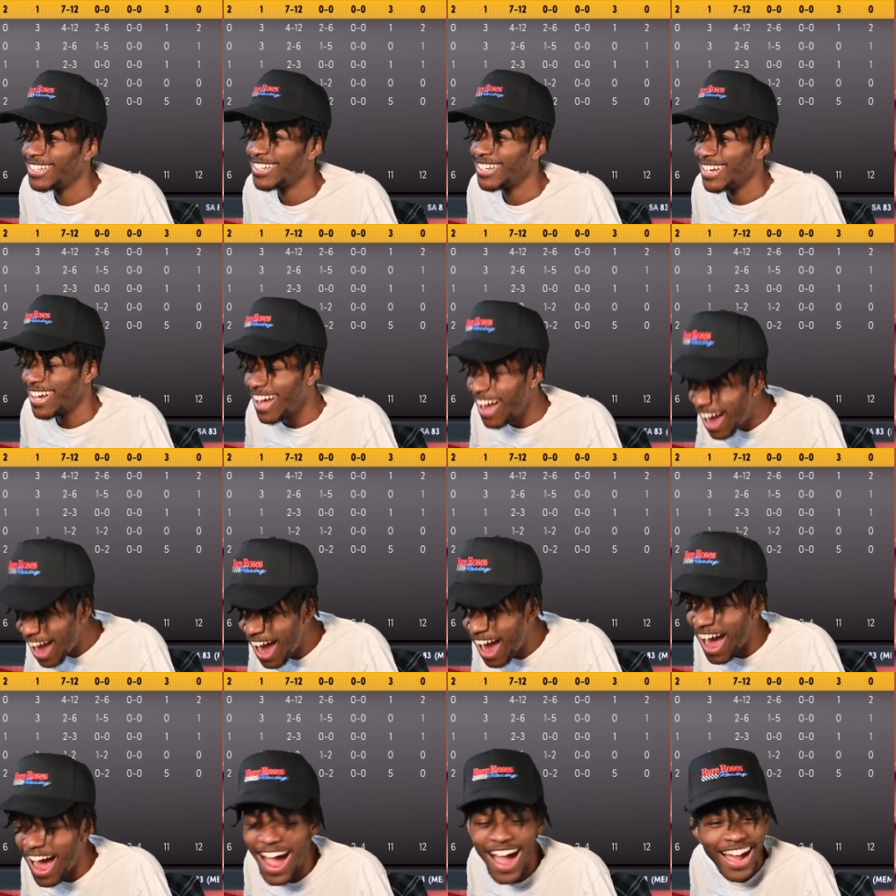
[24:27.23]

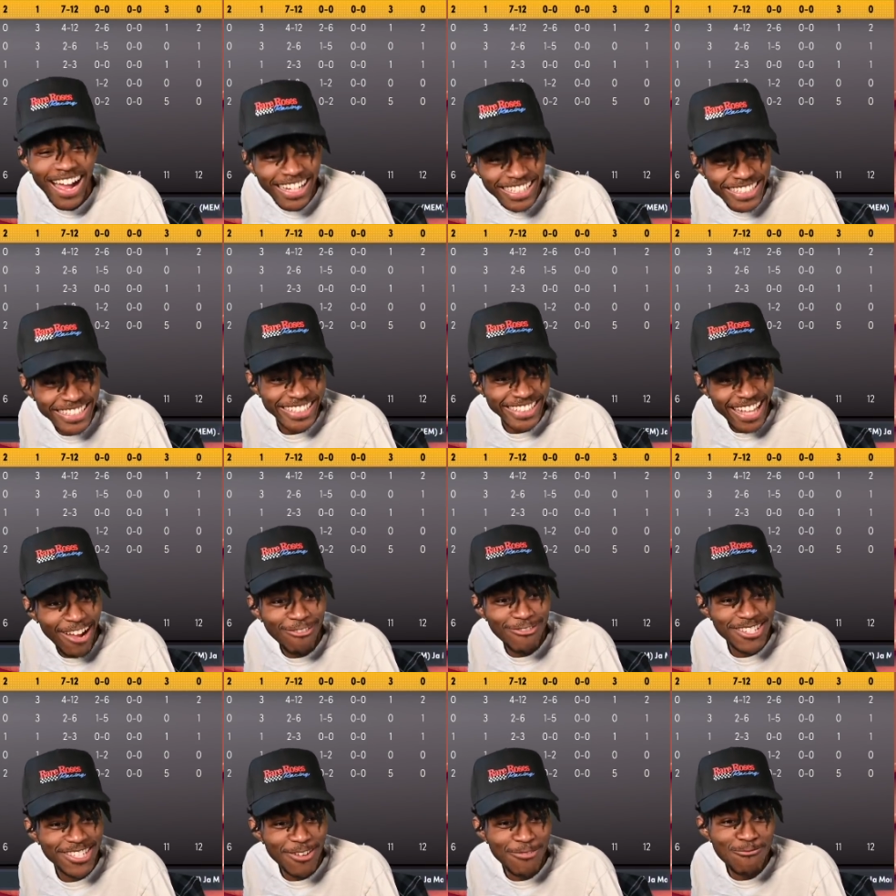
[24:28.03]
I'm
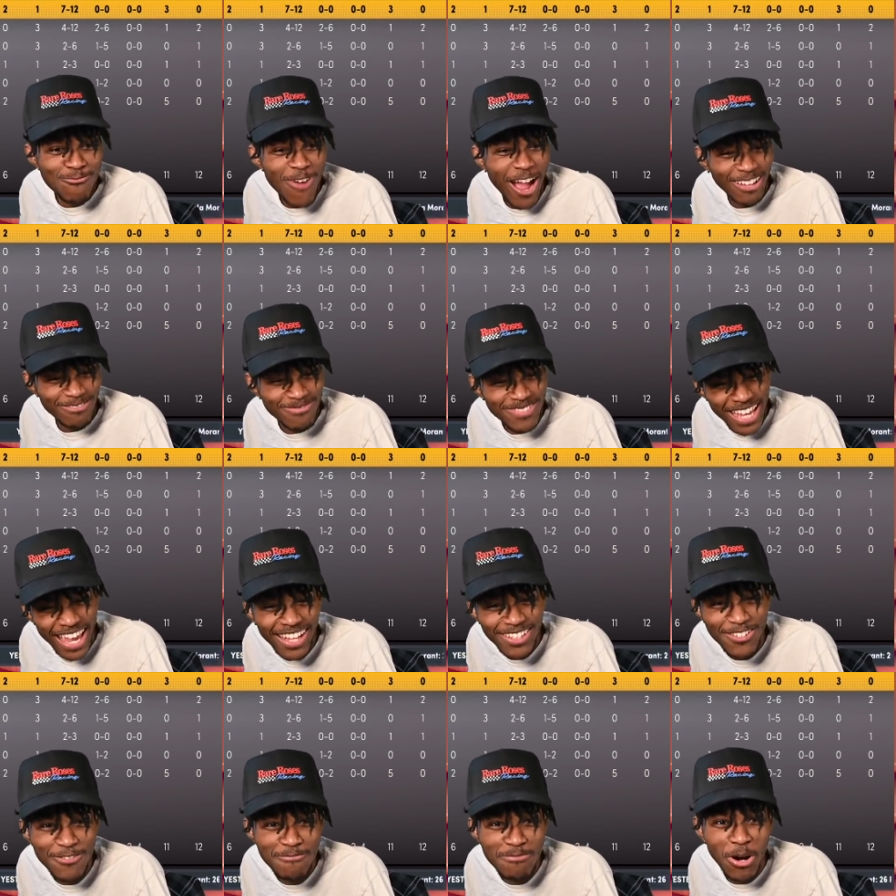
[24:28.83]

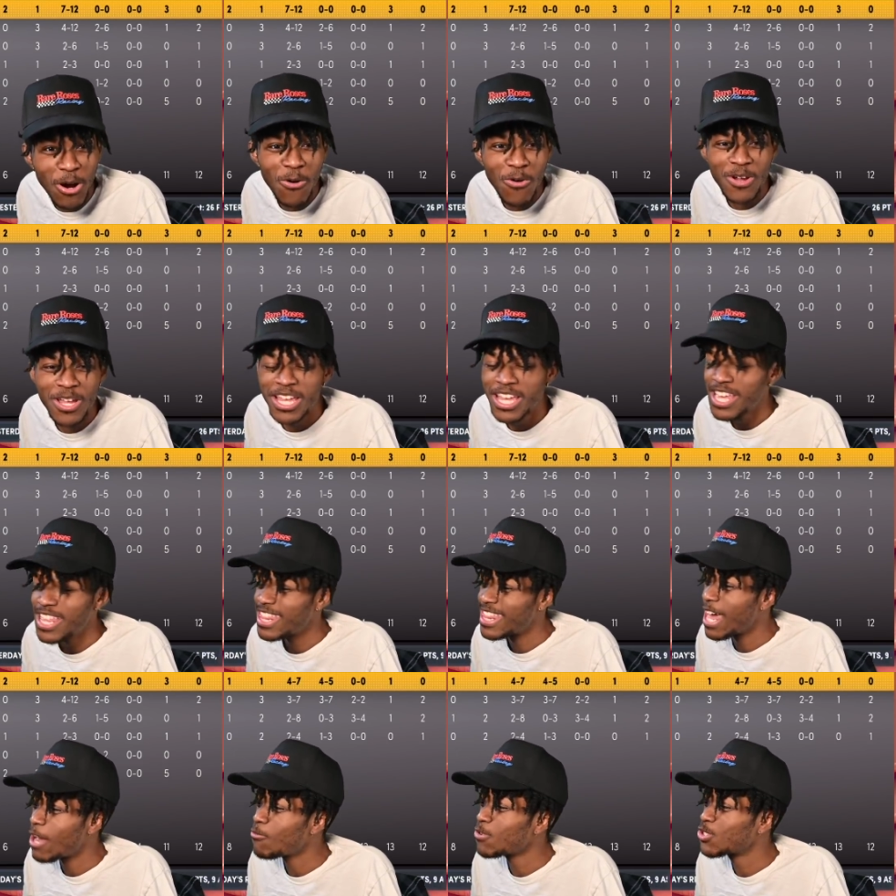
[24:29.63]
telling you, bro.
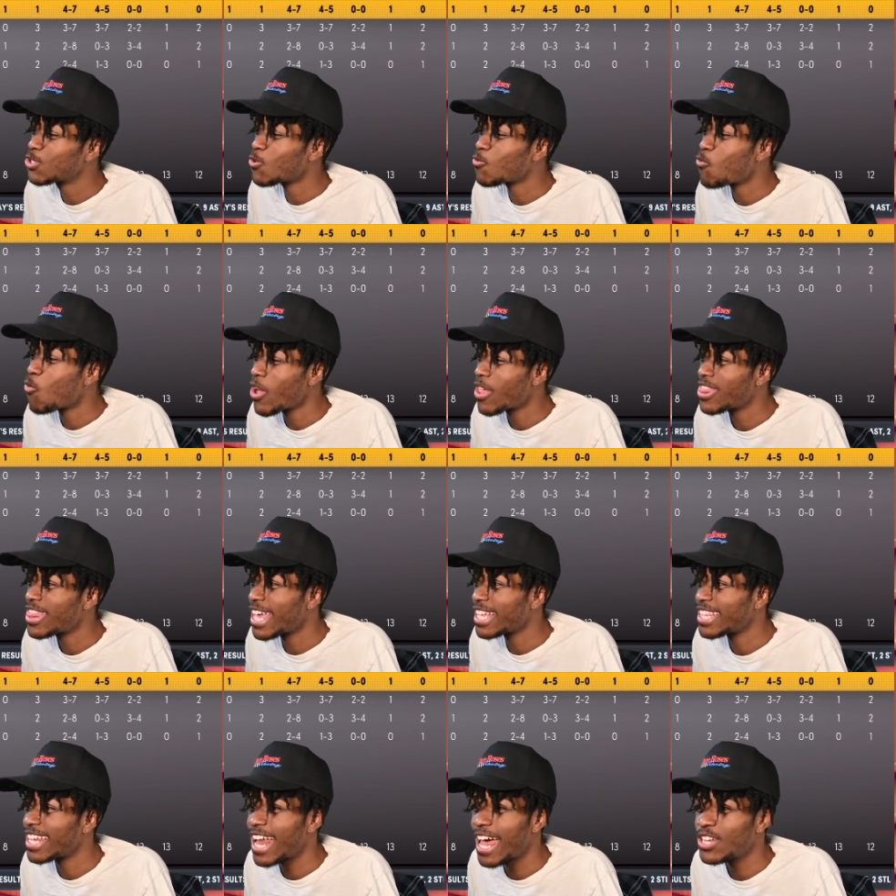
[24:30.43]
That was the one
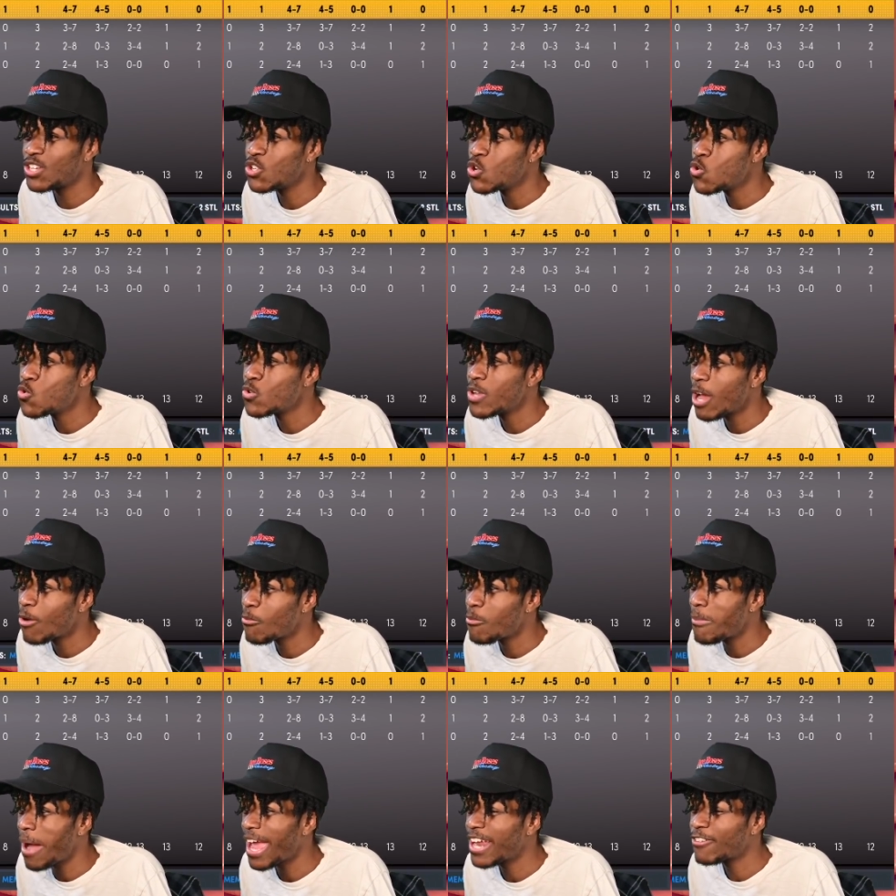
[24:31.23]
thing that I knew
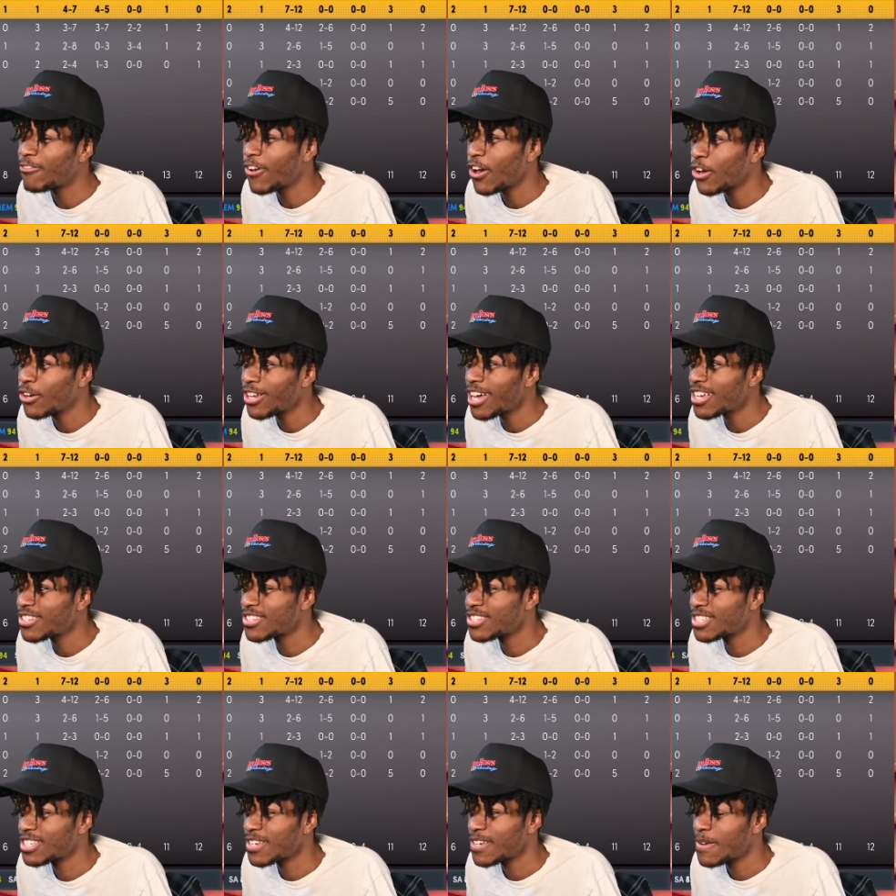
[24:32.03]
that might have hurt us.